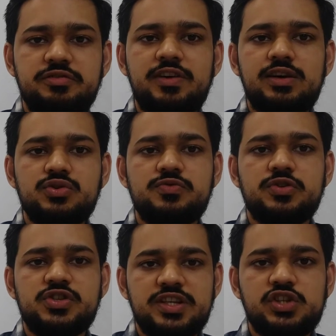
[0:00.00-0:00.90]
values for
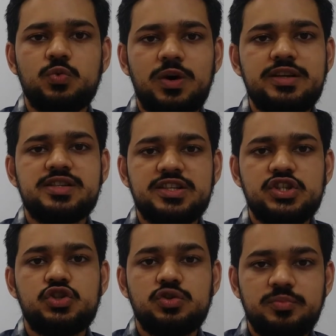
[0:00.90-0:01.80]
section 1 and
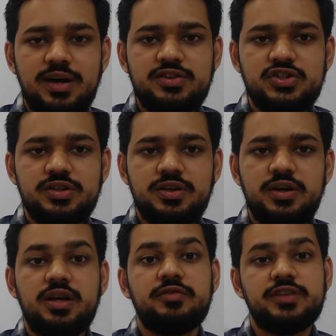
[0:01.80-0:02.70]
section 2 match?
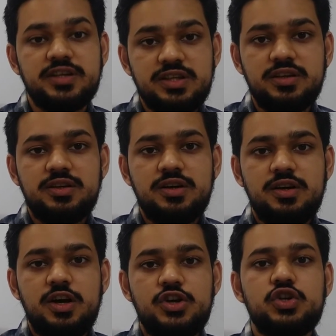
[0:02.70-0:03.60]
If they did,
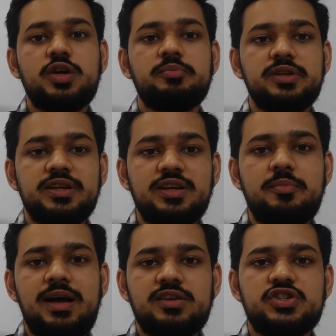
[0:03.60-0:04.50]
you completed a
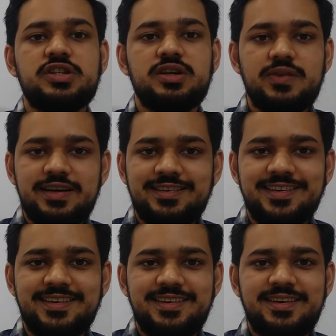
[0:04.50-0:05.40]
balance sheet correctly.